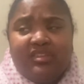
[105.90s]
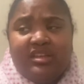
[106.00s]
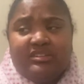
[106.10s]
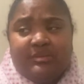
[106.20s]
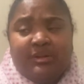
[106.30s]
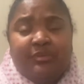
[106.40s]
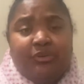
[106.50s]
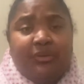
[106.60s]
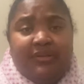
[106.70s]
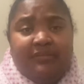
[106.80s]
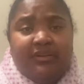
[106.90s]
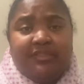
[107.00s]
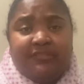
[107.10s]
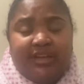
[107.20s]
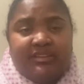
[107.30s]
september 25th
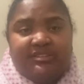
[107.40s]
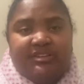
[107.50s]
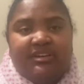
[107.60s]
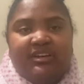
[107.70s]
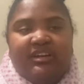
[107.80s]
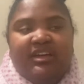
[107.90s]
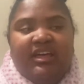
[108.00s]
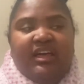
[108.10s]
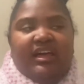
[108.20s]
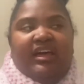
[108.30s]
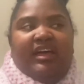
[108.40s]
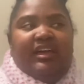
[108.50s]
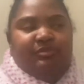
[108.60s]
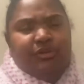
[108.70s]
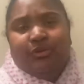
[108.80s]
of last year
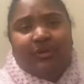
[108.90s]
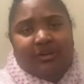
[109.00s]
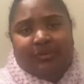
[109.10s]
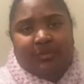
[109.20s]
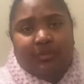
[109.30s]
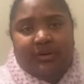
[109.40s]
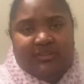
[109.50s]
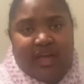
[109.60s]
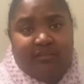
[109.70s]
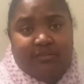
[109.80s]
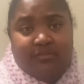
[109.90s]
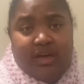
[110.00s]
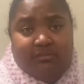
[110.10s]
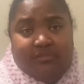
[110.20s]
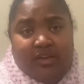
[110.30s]
and we knew right away we wanted to have
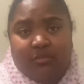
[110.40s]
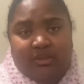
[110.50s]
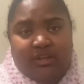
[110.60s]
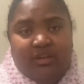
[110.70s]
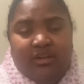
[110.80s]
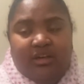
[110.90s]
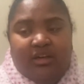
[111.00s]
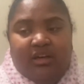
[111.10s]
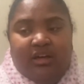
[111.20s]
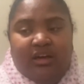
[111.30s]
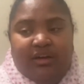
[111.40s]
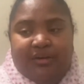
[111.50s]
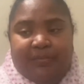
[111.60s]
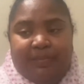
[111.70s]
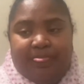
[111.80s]
have a family
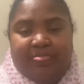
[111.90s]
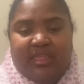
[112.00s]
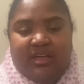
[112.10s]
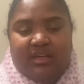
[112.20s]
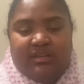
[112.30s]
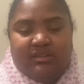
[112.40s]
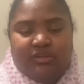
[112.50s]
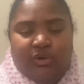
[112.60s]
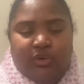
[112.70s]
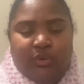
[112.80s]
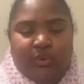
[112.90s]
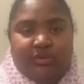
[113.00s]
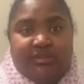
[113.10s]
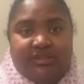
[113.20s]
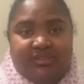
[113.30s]
um so
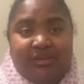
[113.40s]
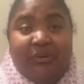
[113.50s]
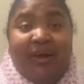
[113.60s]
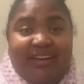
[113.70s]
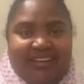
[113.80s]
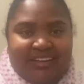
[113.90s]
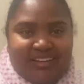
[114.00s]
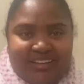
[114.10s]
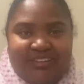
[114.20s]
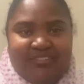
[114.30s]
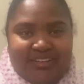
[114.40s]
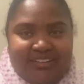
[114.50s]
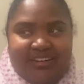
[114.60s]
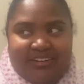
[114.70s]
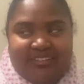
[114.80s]
since the wedding we
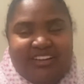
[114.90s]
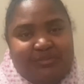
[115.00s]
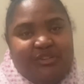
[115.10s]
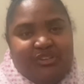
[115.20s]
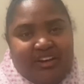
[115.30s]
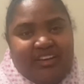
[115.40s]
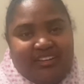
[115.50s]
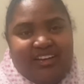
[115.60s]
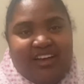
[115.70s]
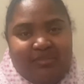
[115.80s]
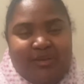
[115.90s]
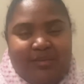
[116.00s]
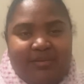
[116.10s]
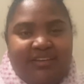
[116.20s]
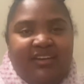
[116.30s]
literally have been trying to have a
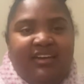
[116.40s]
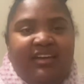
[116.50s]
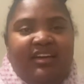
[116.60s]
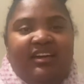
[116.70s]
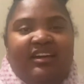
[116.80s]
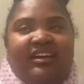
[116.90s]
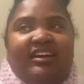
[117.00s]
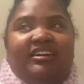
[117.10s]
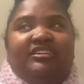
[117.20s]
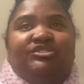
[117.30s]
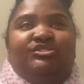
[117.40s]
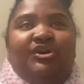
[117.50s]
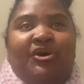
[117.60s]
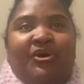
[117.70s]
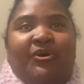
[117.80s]
baby
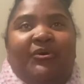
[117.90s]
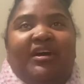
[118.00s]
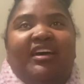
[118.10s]
so